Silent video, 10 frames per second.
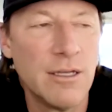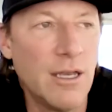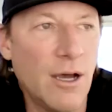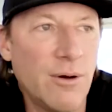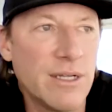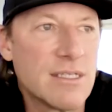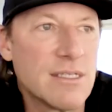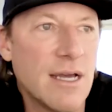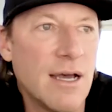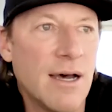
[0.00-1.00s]
you know,
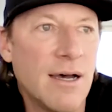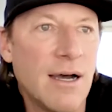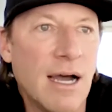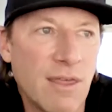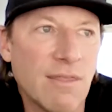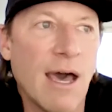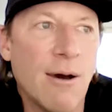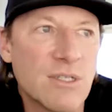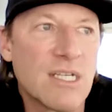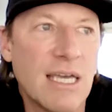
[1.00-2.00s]
it's, uh, I think
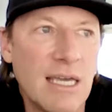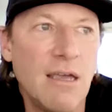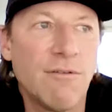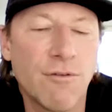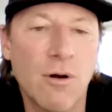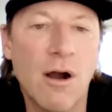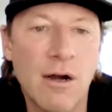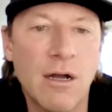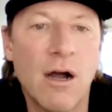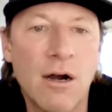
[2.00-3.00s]
that was key for
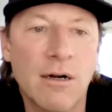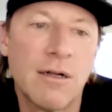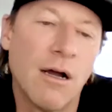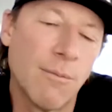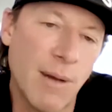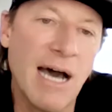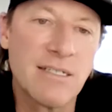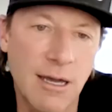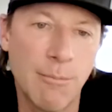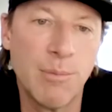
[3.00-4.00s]
our, our, our
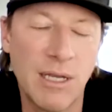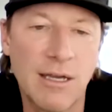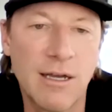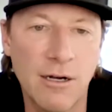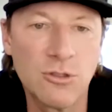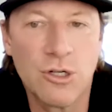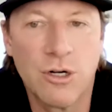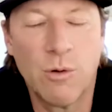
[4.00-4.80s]
past company culture.